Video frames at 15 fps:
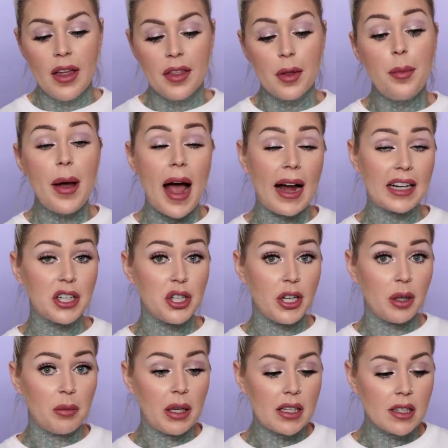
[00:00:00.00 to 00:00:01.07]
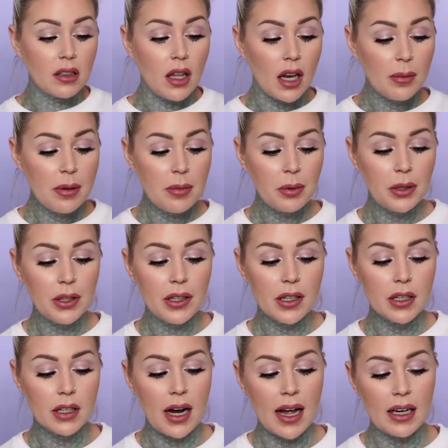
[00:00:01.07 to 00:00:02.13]
the packaging because a lot of people
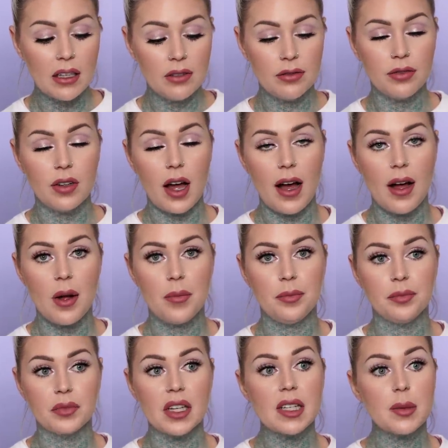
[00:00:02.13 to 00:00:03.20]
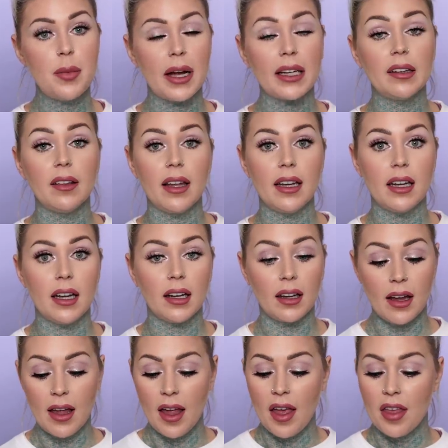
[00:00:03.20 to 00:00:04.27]
are kind of
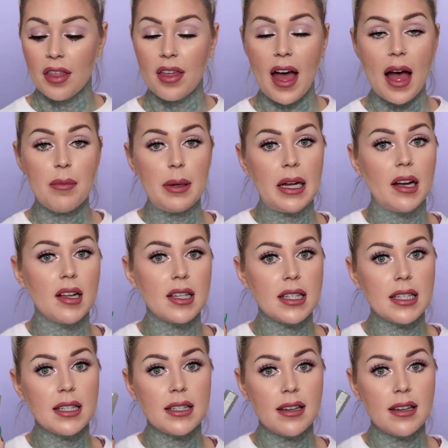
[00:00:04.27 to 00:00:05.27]
speculating that because this